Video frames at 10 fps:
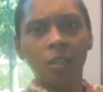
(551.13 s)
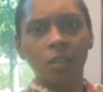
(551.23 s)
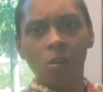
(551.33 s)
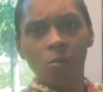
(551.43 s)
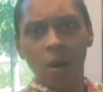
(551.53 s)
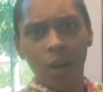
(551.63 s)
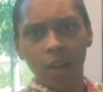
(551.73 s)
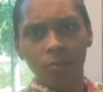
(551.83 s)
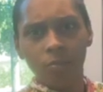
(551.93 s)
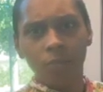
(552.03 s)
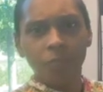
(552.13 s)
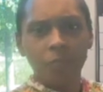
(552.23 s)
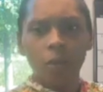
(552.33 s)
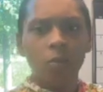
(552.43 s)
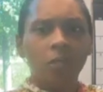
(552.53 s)
no wife,
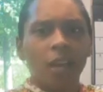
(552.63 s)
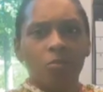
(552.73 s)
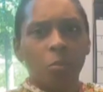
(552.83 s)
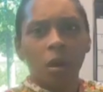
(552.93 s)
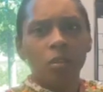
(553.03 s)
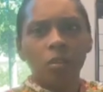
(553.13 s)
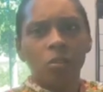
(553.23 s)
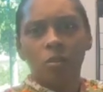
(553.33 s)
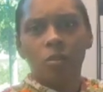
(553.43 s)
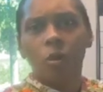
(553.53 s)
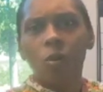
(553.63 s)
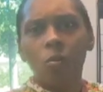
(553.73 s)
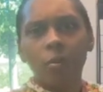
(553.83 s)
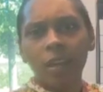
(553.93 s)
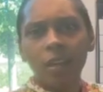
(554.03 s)
no life partner, no
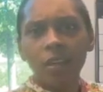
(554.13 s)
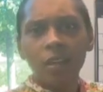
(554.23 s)
soulmate.